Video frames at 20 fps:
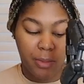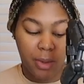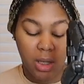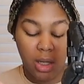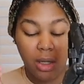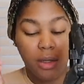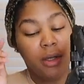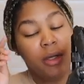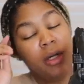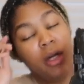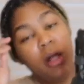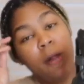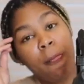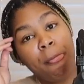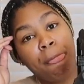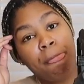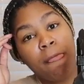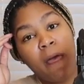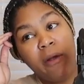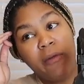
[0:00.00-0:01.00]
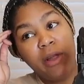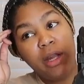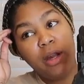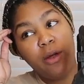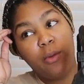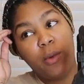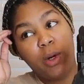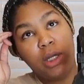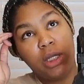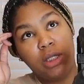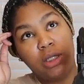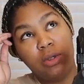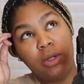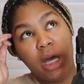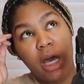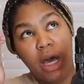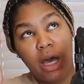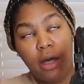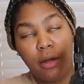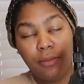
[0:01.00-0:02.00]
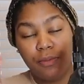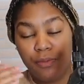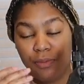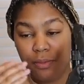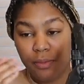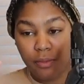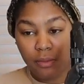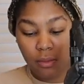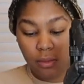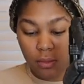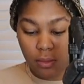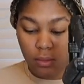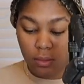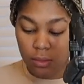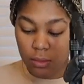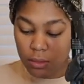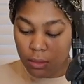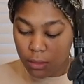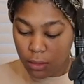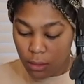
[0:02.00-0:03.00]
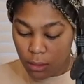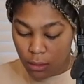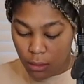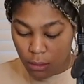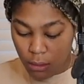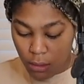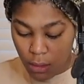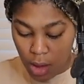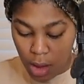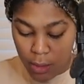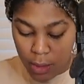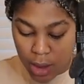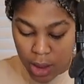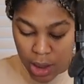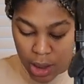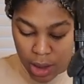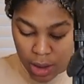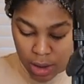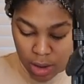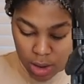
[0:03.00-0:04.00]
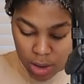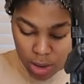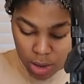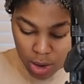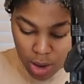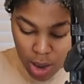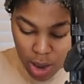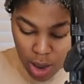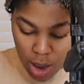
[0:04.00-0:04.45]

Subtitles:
But I really didn't want to do that because